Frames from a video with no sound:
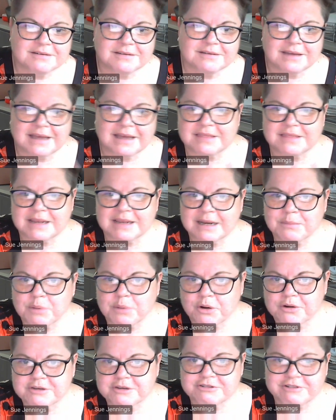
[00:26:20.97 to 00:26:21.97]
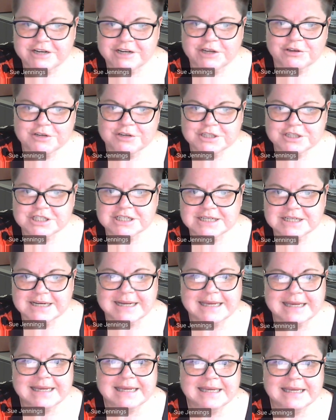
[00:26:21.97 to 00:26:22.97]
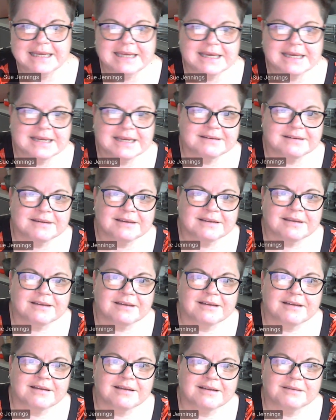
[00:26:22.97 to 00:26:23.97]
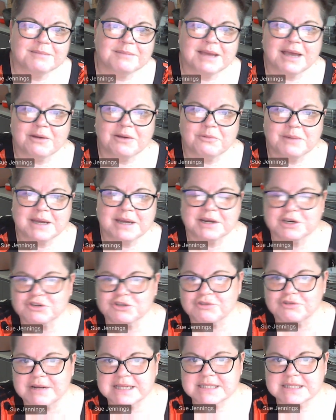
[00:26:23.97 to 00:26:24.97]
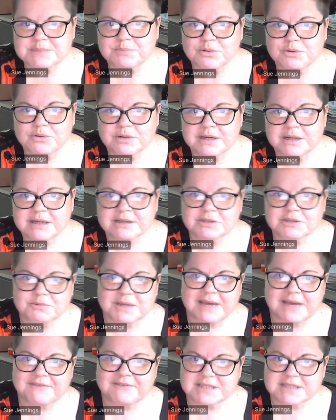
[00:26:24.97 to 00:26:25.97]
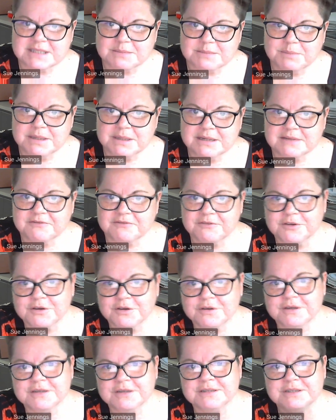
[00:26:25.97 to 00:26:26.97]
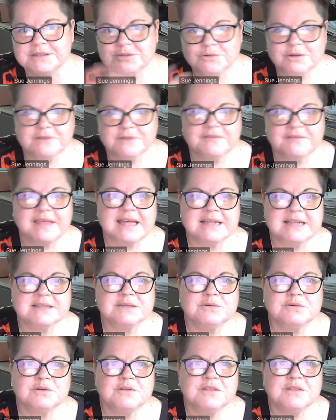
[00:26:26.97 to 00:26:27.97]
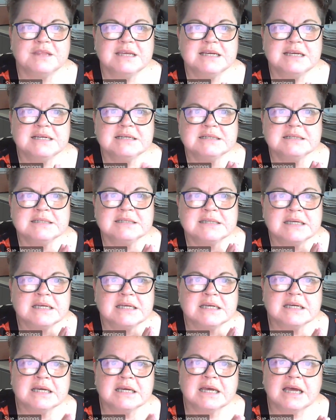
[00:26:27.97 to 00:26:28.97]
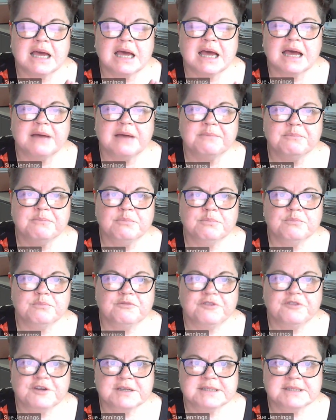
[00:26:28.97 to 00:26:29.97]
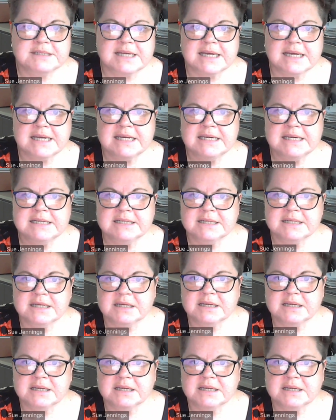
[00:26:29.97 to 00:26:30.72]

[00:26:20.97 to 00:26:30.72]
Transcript: at the laboratory urgently? How are we going to transport it? Do we have to spin it first? All of that sort of things. First aid,